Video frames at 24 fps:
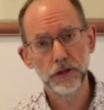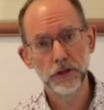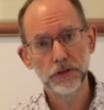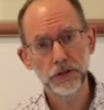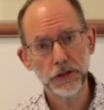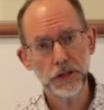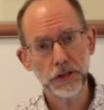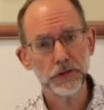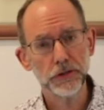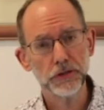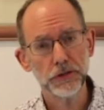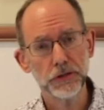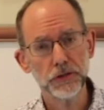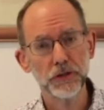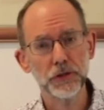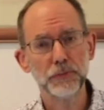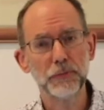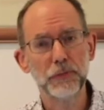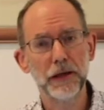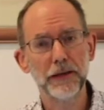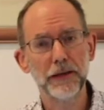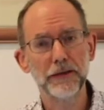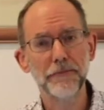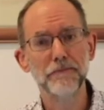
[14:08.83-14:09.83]
Jesus
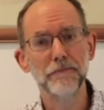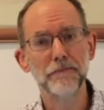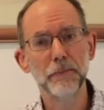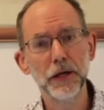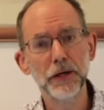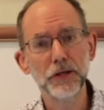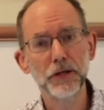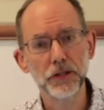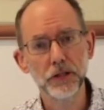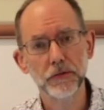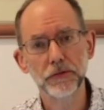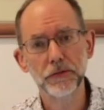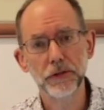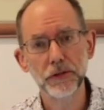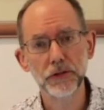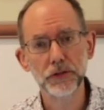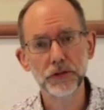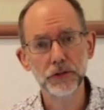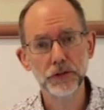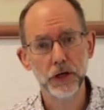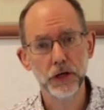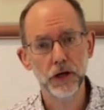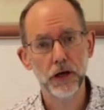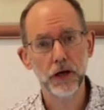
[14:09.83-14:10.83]
spent much of his
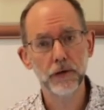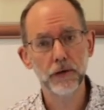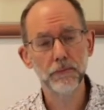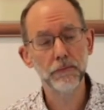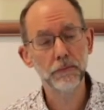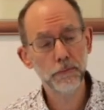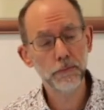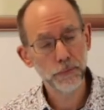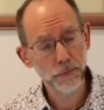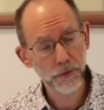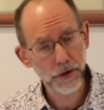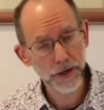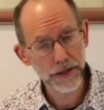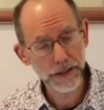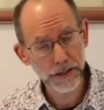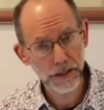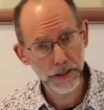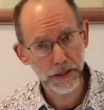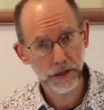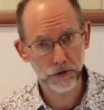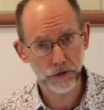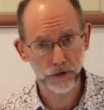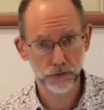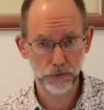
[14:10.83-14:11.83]
time
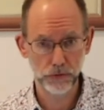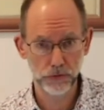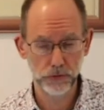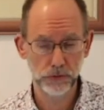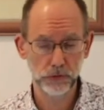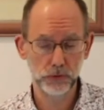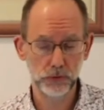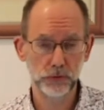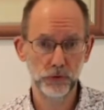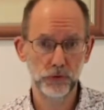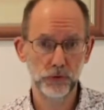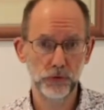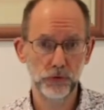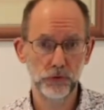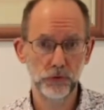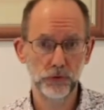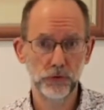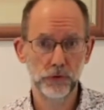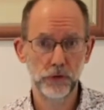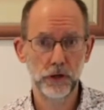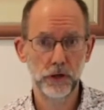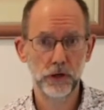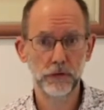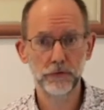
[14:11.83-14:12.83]
breaking the rules.
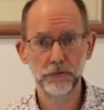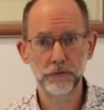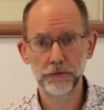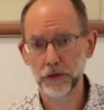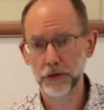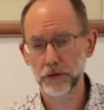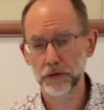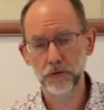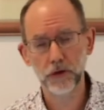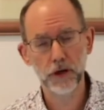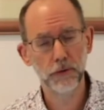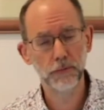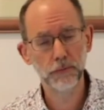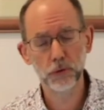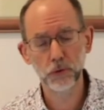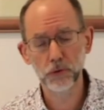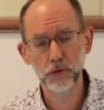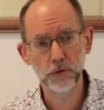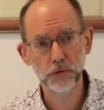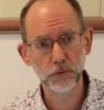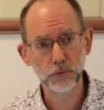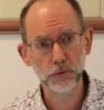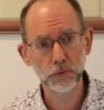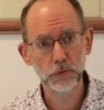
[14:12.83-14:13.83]
For example,
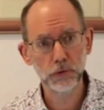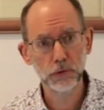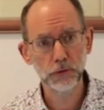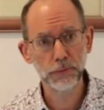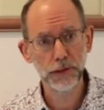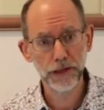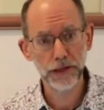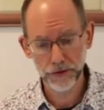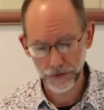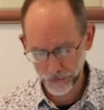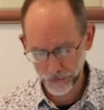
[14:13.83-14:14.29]
the rule about the